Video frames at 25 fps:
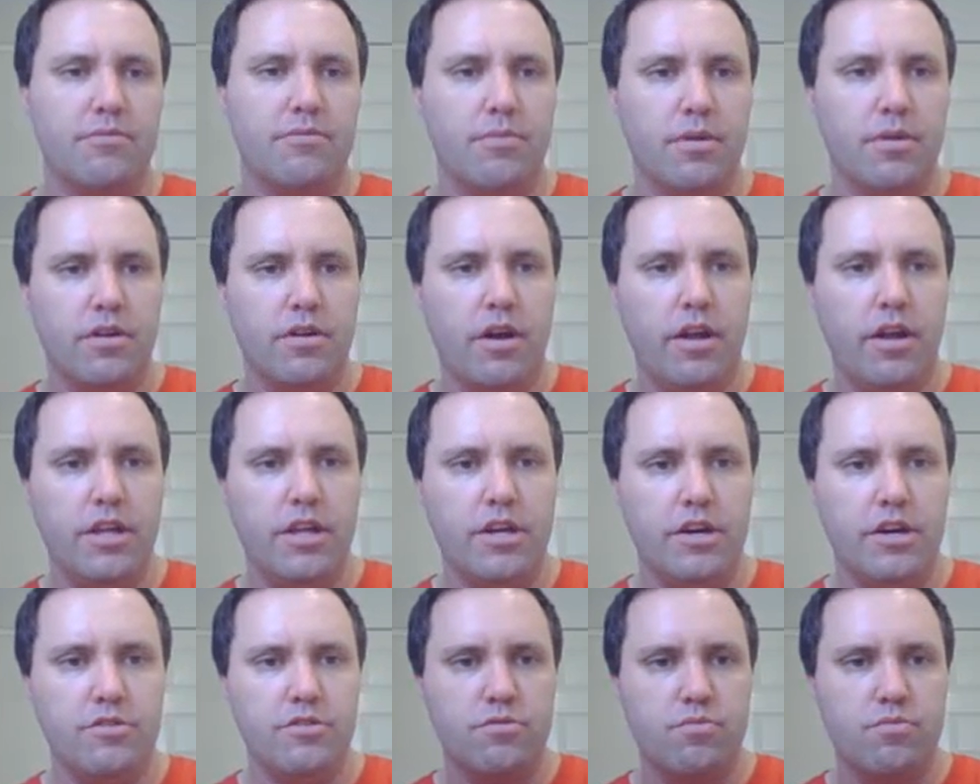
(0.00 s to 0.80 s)
Well, it only
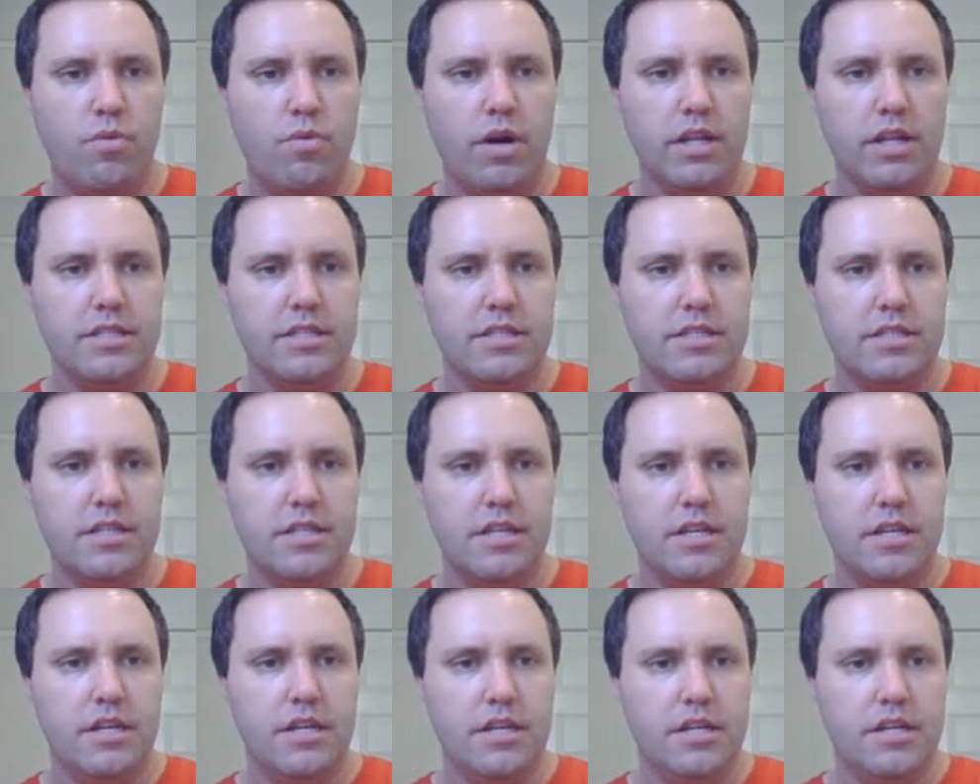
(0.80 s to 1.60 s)
goes once,
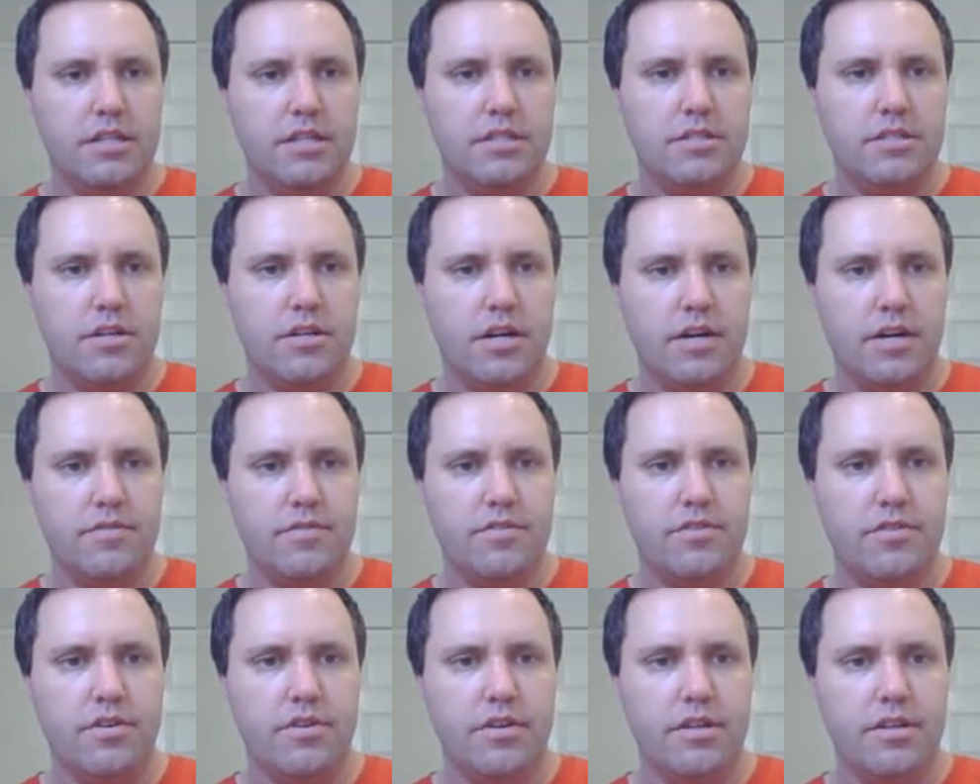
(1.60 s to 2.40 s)
times
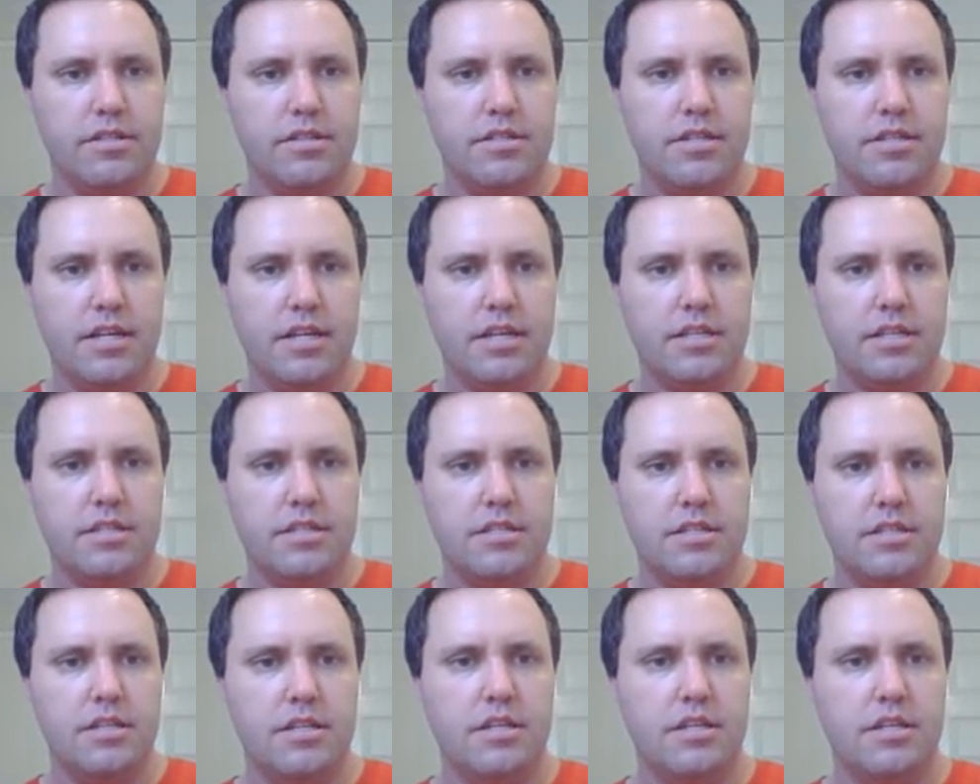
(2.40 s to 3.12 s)
36,